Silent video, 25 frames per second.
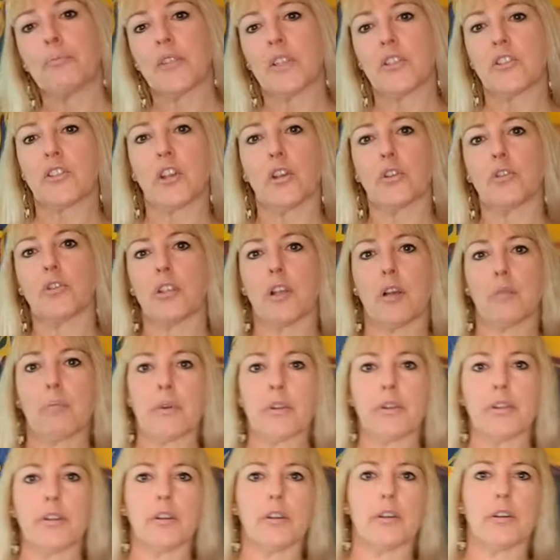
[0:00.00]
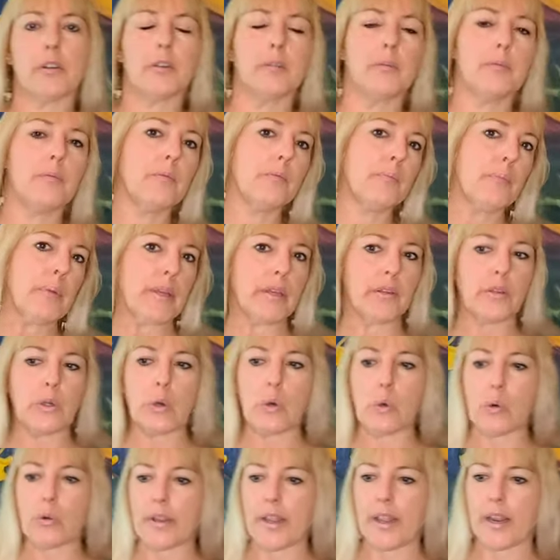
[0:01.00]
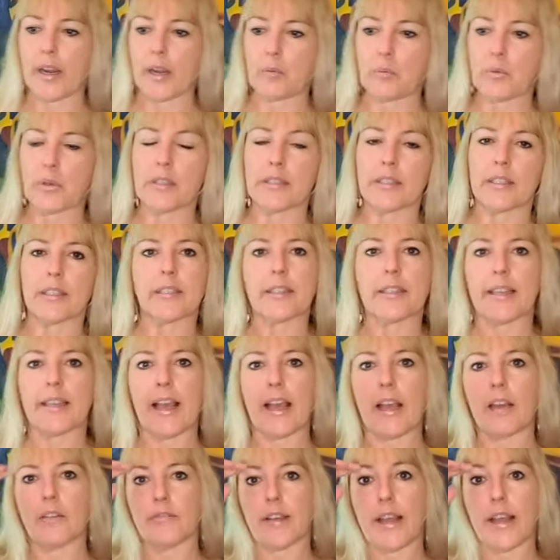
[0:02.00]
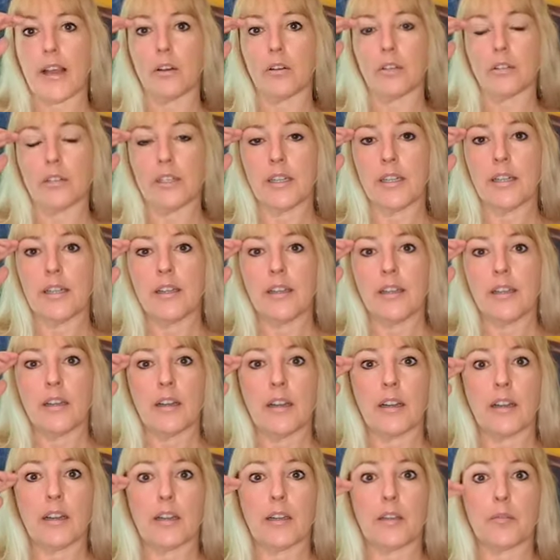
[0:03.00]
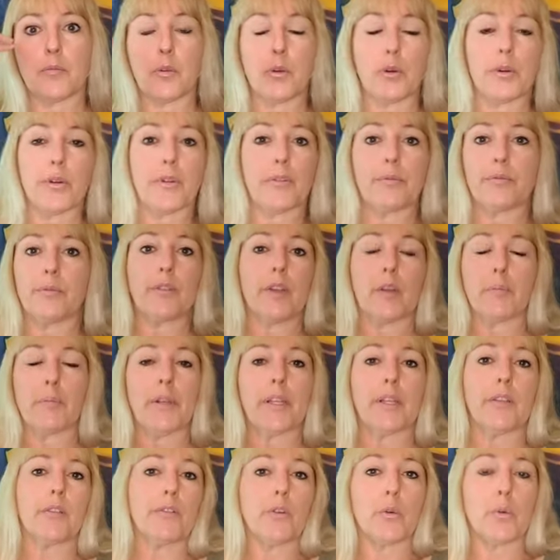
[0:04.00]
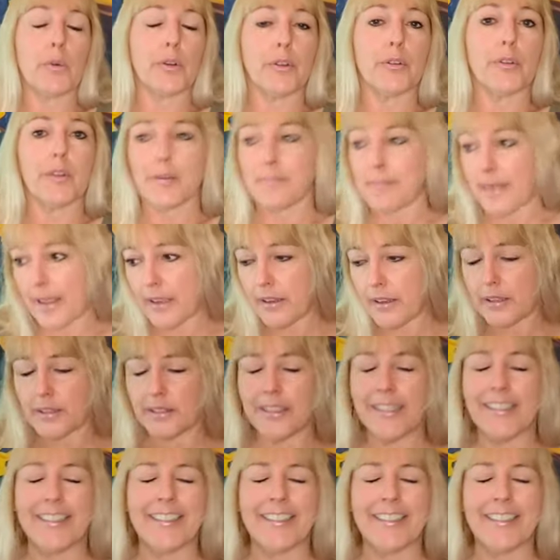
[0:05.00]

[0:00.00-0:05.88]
So some of the pinhole cameras that they have out, um, or I mean, or you can make